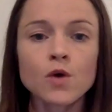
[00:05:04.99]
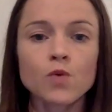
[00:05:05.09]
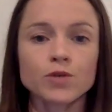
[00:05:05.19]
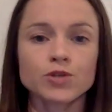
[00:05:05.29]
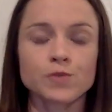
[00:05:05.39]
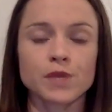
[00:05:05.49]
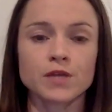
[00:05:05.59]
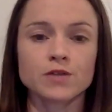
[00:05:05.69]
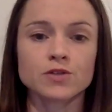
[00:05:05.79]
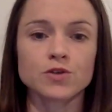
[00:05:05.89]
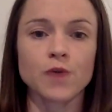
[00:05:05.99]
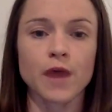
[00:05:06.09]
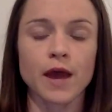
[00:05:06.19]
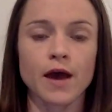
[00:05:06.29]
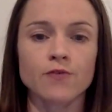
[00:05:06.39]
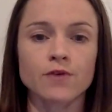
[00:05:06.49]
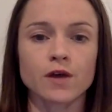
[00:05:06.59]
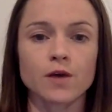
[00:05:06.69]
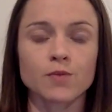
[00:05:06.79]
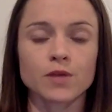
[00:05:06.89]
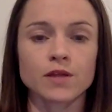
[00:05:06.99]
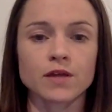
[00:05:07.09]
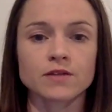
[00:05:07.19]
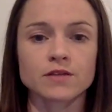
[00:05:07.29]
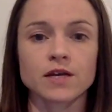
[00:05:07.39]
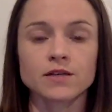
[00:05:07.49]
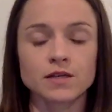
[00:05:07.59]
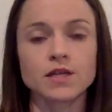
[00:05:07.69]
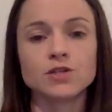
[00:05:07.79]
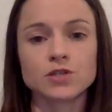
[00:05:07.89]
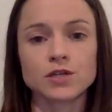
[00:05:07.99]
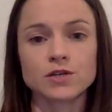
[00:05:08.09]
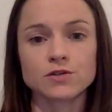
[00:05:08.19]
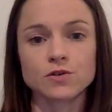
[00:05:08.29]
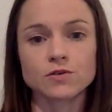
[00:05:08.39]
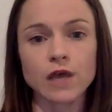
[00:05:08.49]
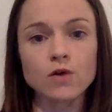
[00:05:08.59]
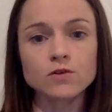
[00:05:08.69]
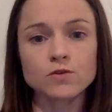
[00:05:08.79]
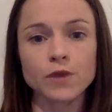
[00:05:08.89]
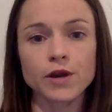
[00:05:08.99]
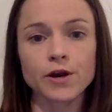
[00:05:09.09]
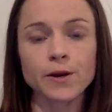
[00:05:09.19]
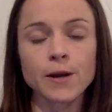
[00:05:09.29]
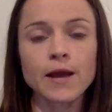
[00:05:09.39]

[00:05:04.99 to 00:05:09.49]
which means you have a company that design and engineers those elsewhere,